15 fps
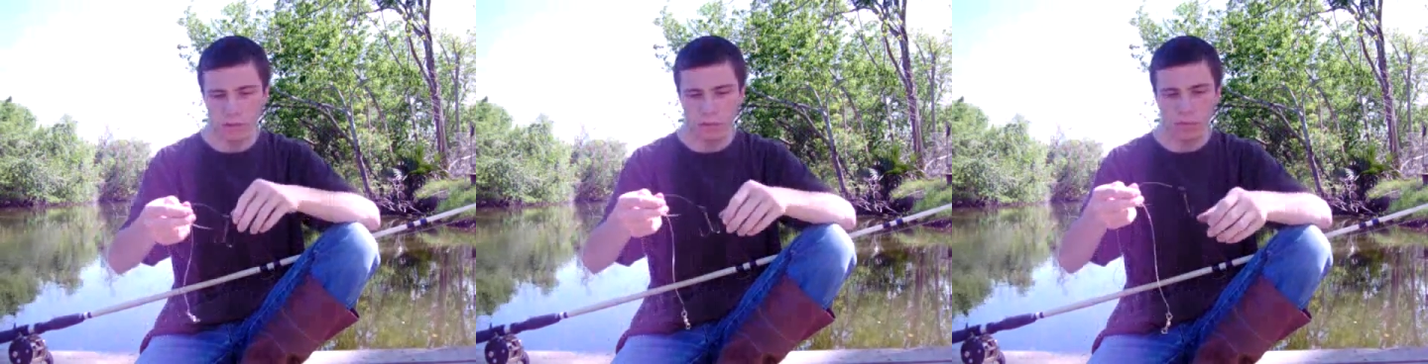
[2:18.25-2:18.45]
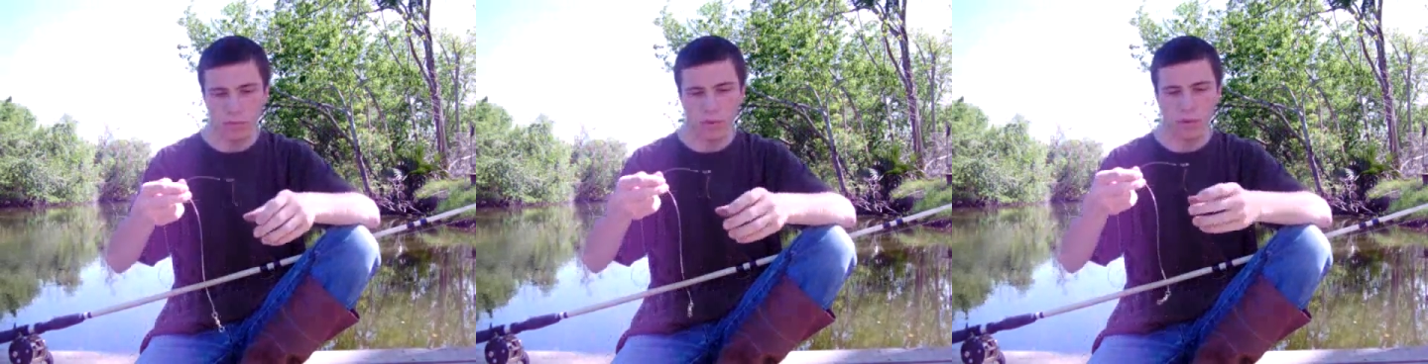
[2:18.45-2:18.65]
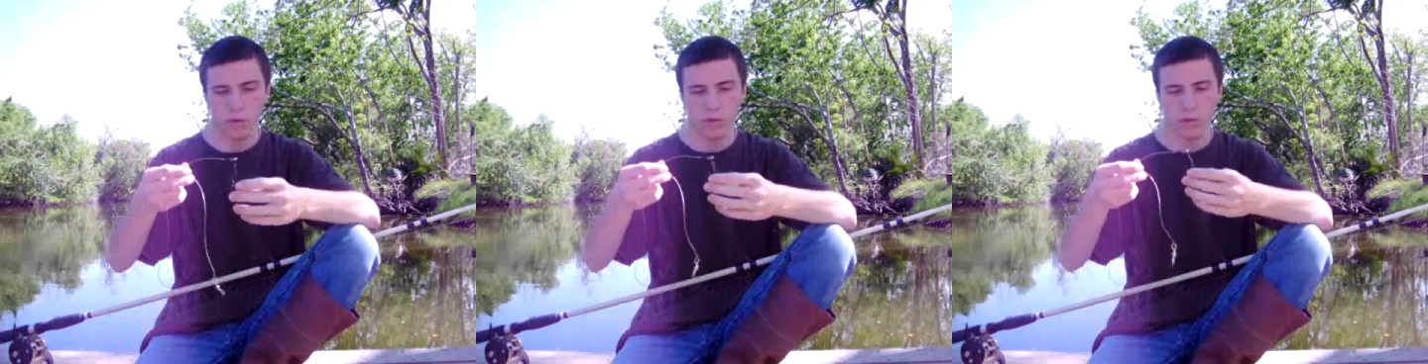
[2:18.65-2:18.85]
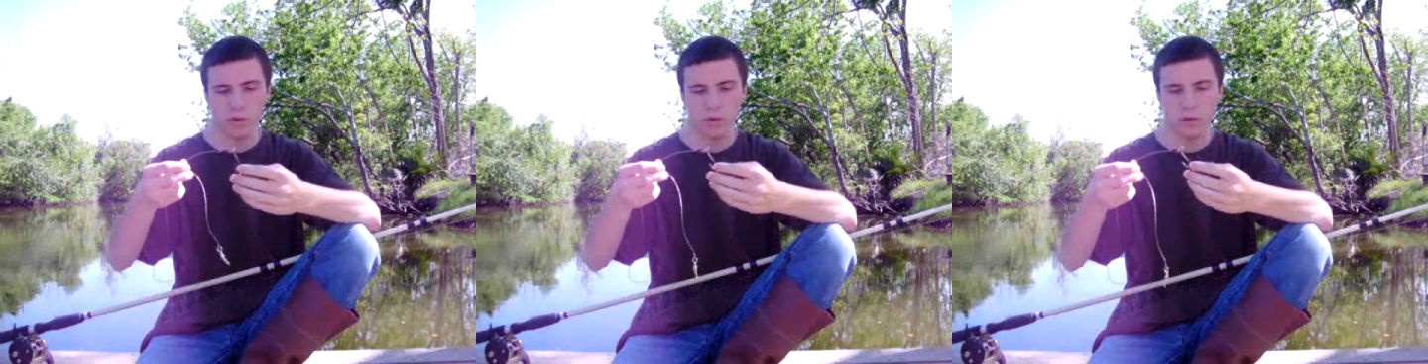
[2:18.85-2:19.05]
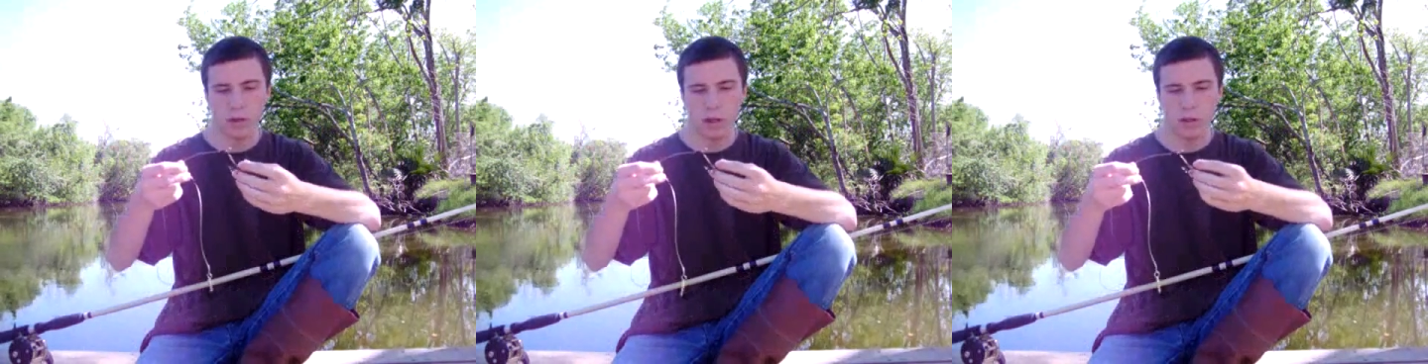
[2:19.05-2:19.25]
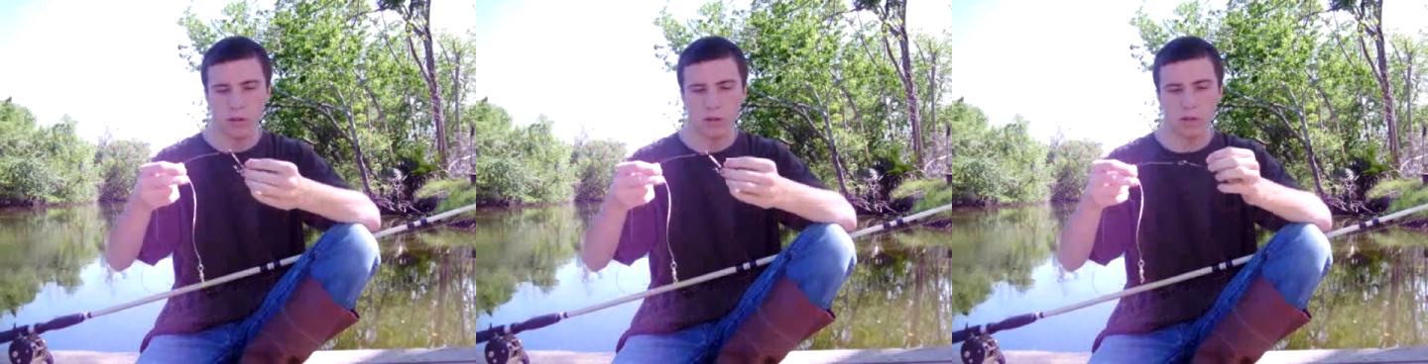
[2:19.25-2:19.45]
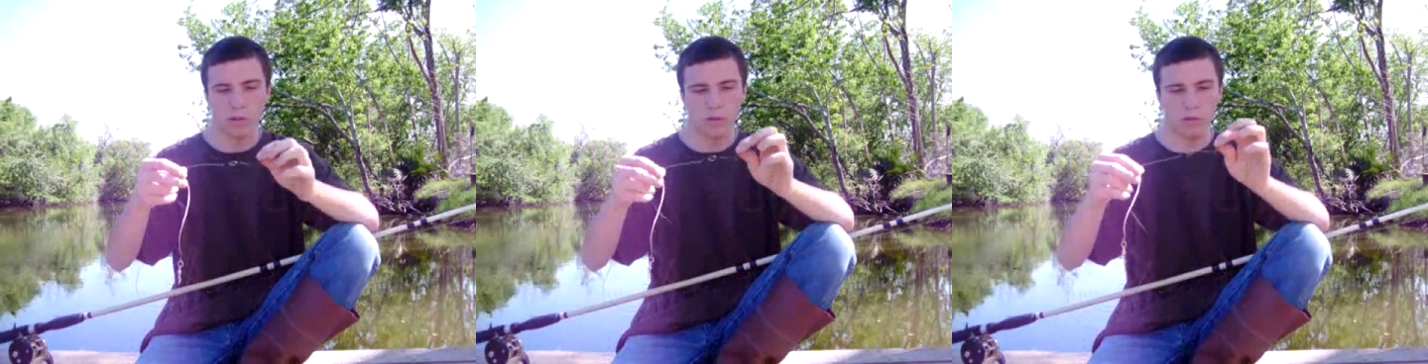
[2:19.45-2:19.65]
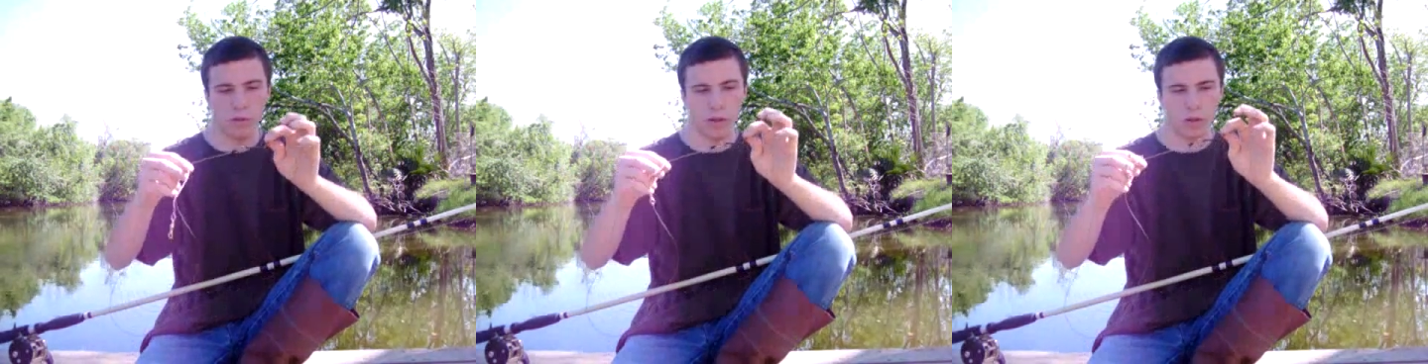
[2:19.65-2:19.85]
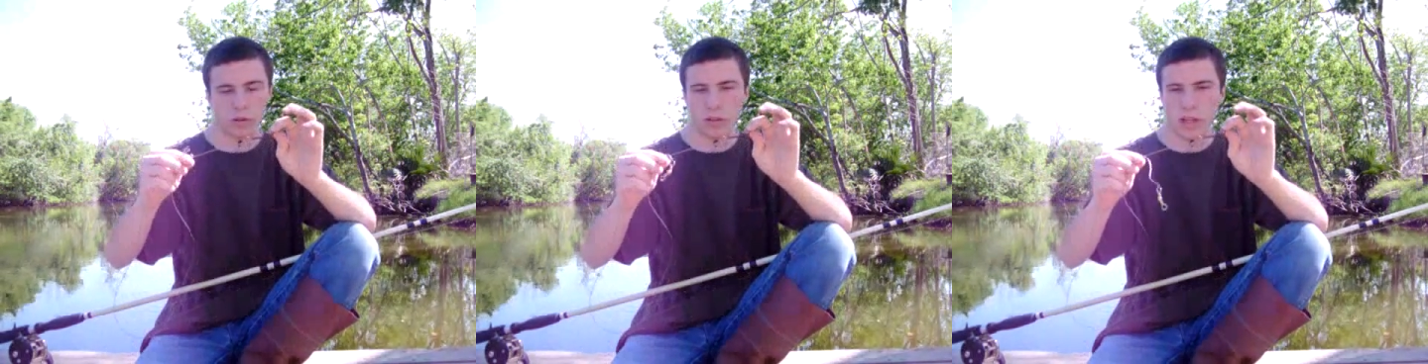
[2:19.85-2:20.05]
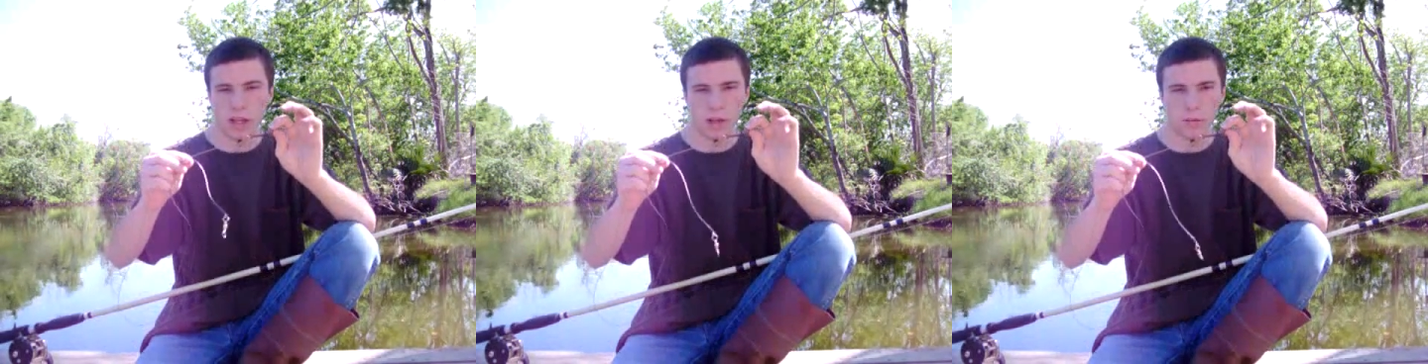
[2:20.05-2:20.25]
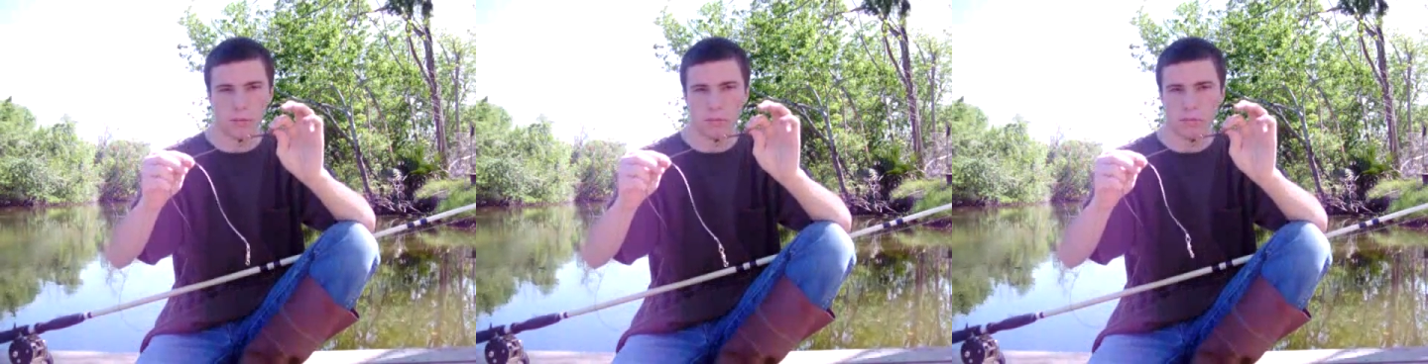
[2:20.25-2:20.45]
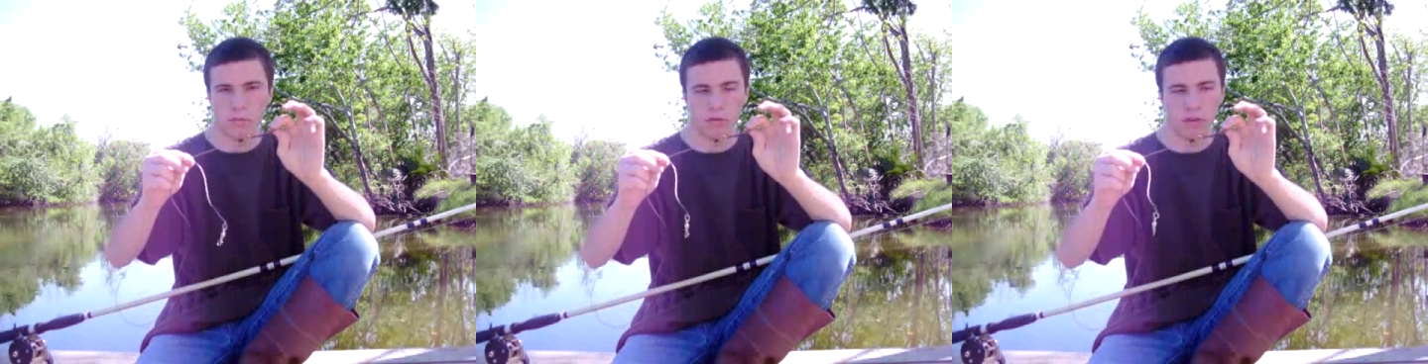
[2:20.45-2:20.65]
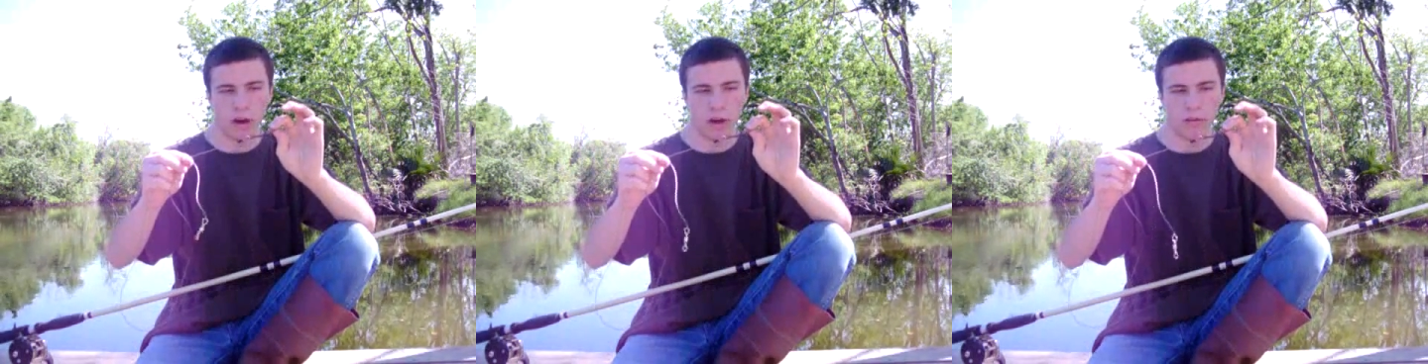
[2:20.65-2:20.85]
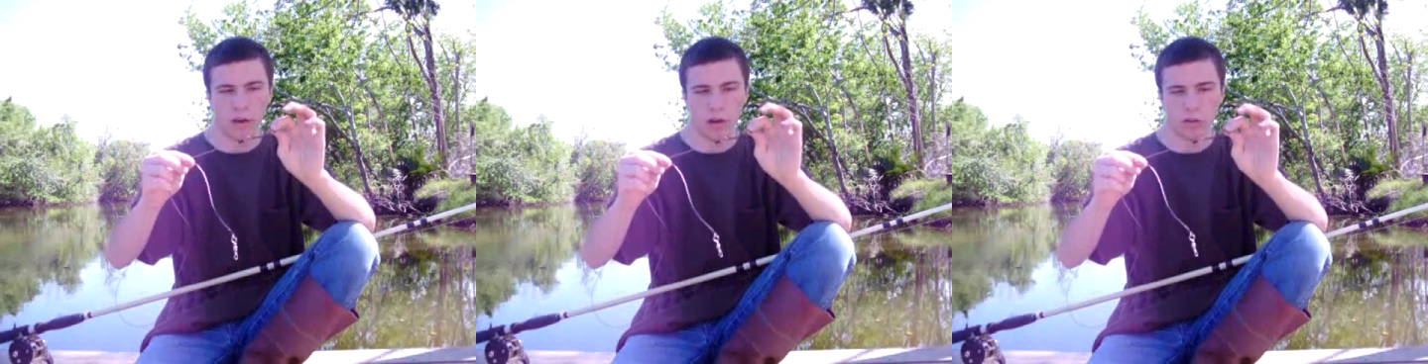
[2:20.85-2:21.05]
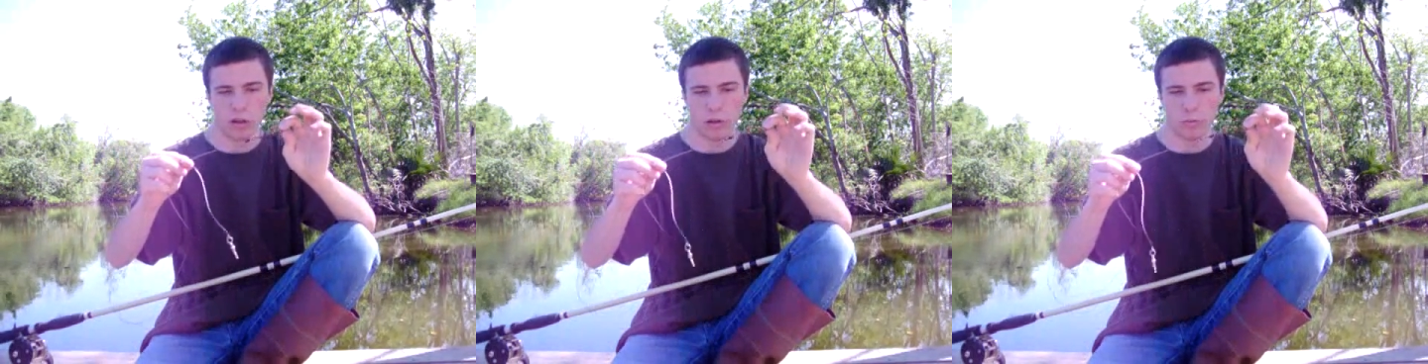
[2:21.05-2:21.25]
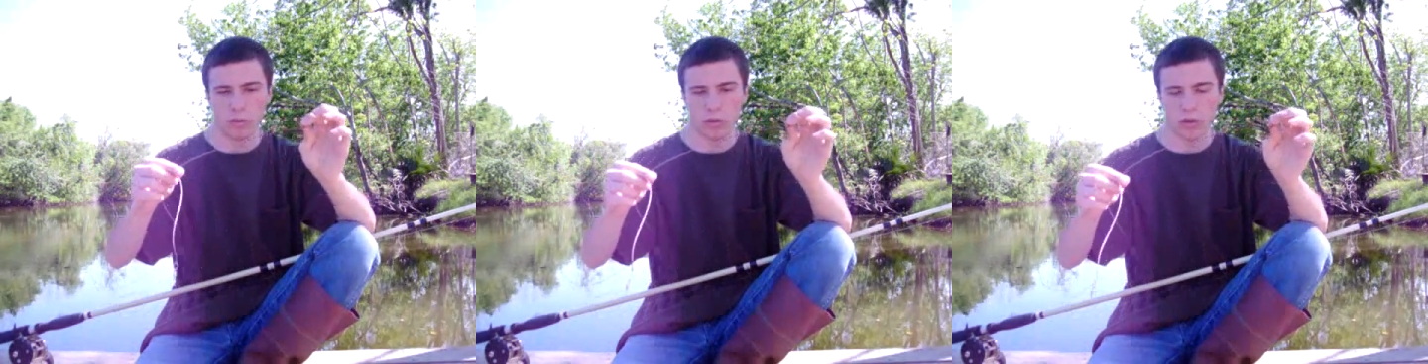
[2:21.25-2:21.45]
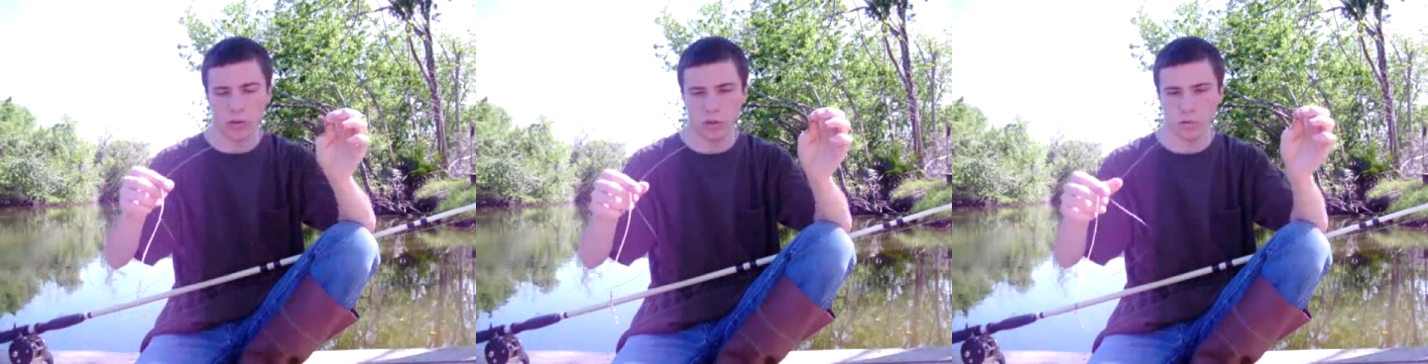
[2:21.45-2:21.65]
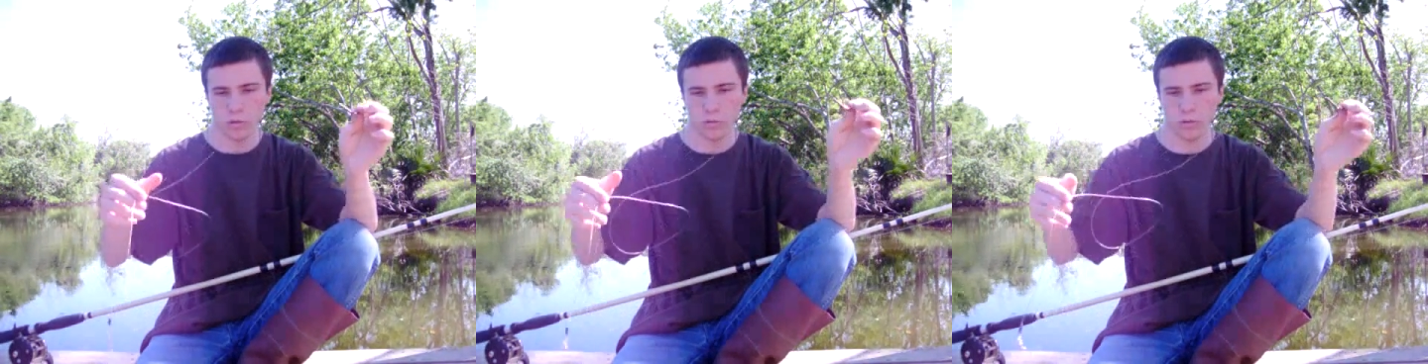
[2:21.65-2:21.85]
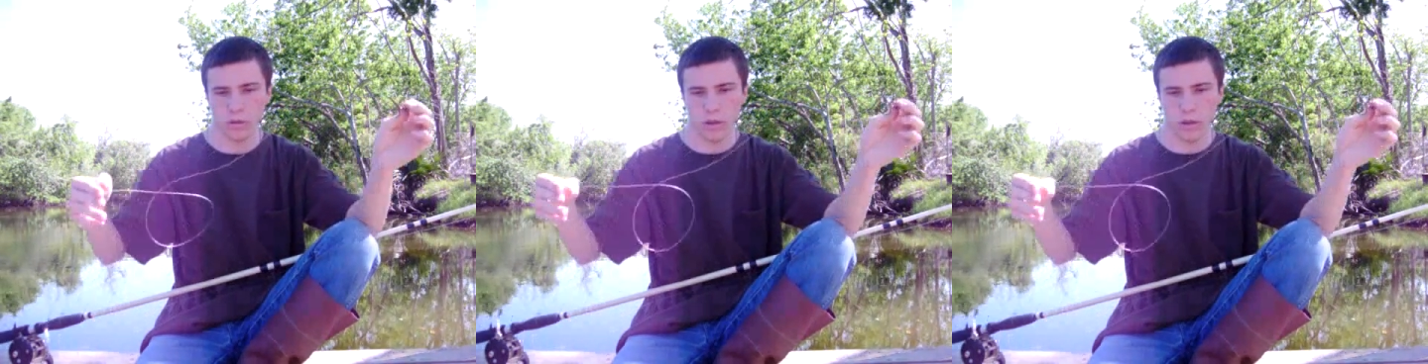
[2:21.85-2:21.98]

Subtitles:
It's got the same 5/0 treble hook.